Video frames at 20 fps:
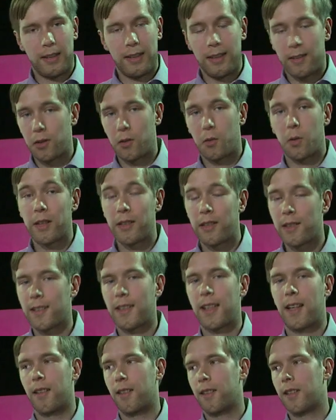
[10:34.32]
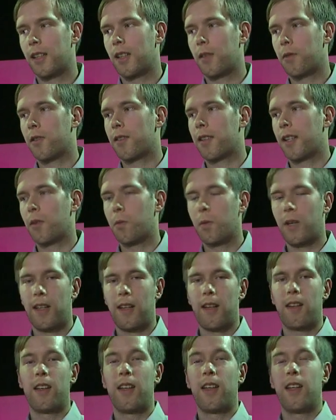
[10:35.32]
easy to understand than if you say,
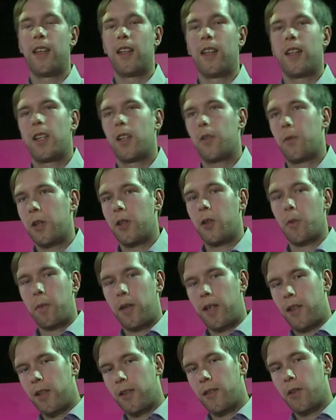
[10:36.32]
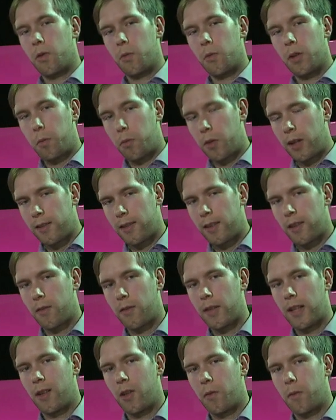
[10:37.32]
well, if we compare it to the
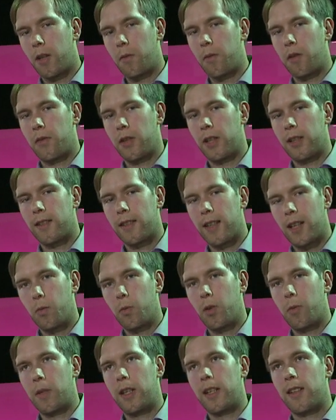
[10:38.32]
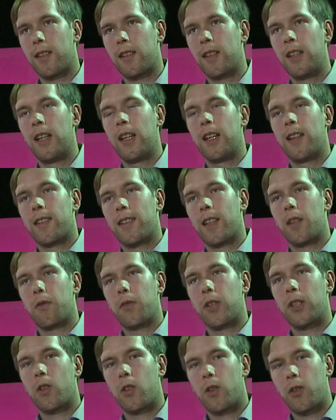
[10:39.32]
present value of everything, then we make
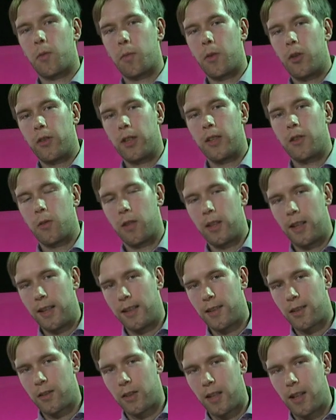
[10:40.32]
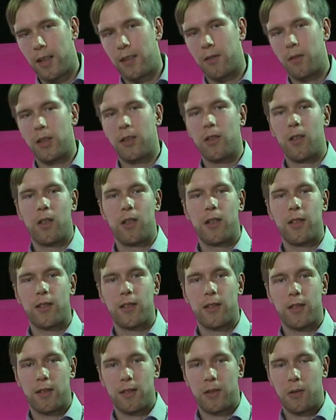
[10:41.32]
something corresponding to an extra
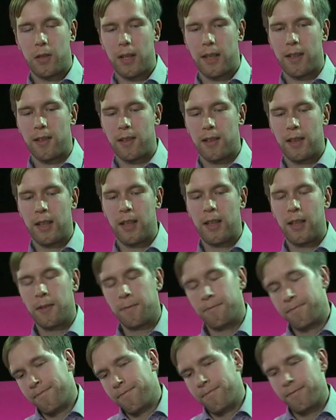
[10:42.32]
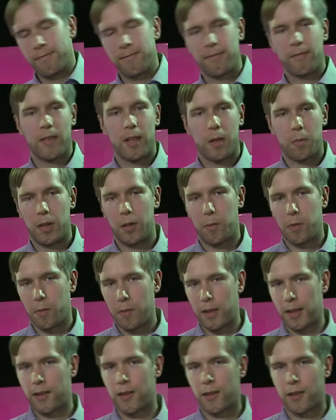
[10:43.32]
$100 today.
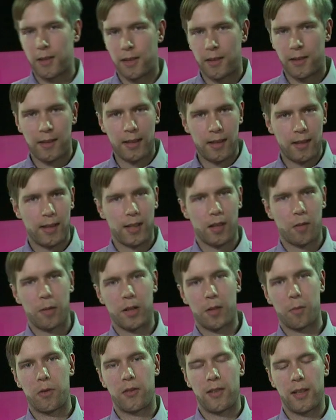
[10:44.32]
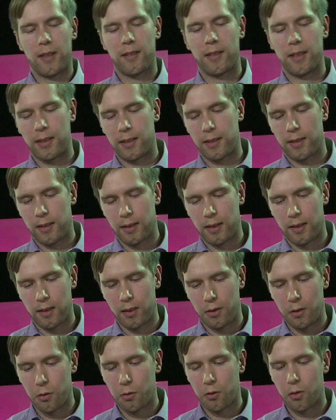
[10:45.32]
People might not understand that, but percentage
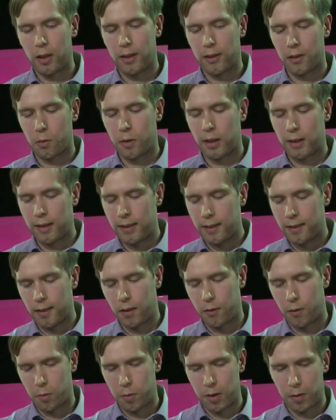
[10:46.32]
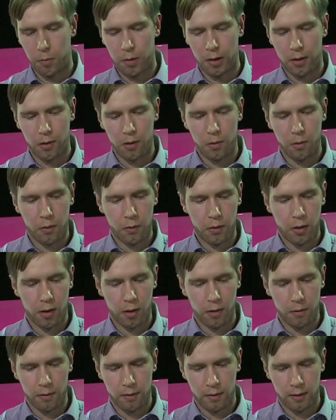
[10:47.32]
usually is quite easy for people to
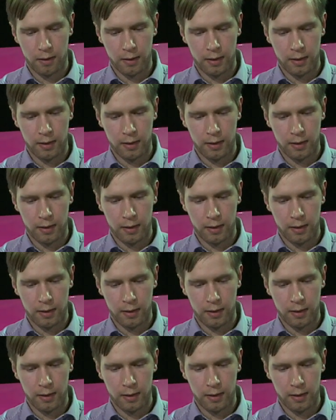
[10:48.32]
follow.